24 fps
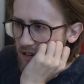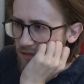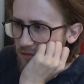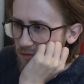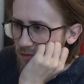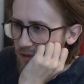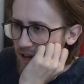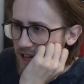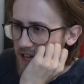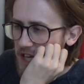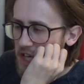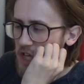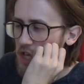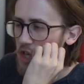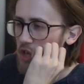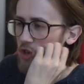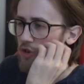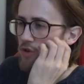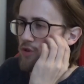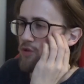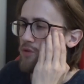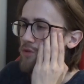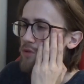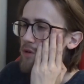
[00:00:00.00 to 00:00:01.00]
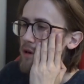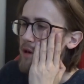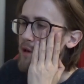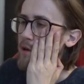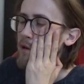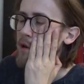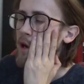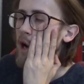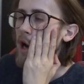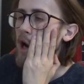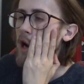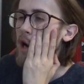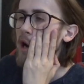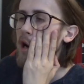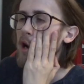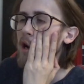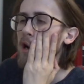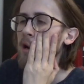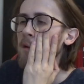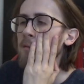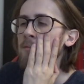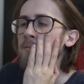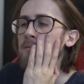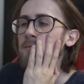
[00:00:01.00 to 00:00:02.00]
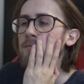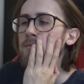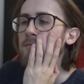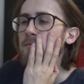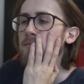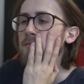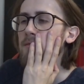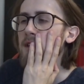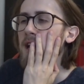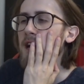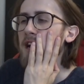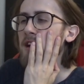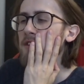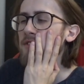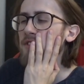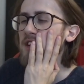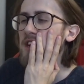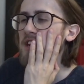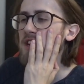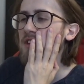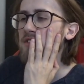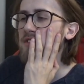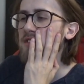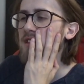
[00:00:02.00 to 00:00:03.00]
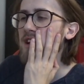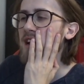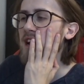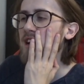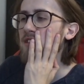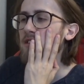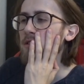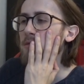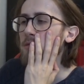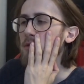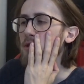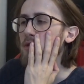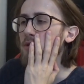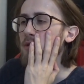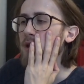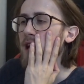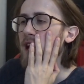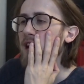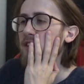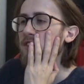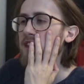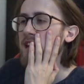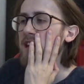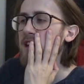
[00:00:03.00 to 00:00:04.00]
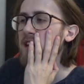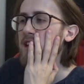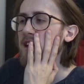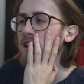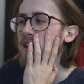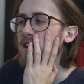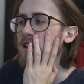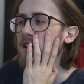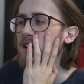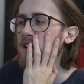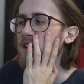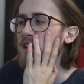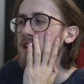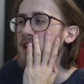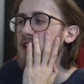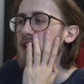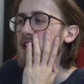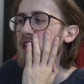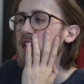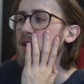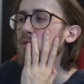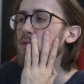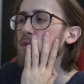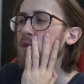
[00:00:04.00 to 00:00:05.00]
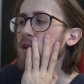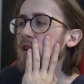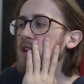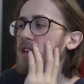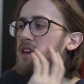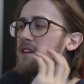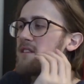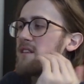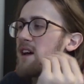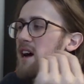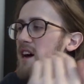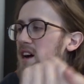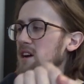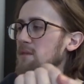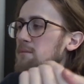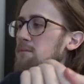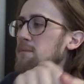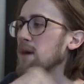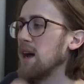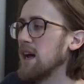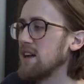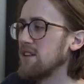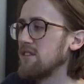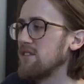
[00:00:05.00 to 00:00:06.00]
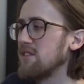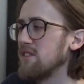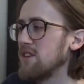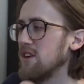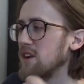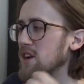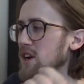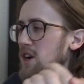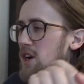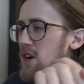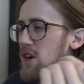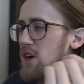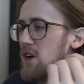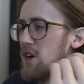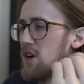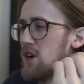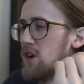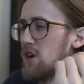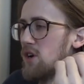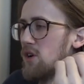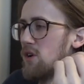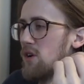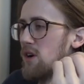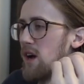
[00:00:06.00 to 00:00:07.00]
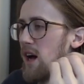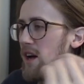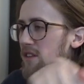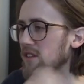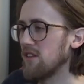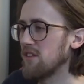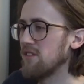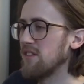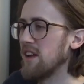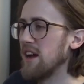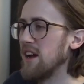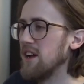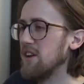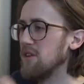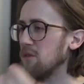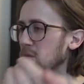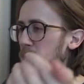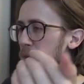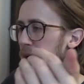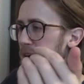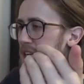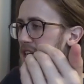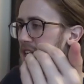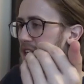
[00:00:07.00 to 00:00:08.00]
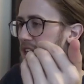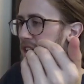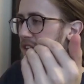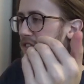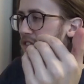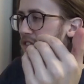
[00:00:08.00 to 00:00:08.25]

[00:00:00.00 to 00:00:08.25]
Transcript: Rachel, I don't think she's terrible. I think she's at her best, as I said, when she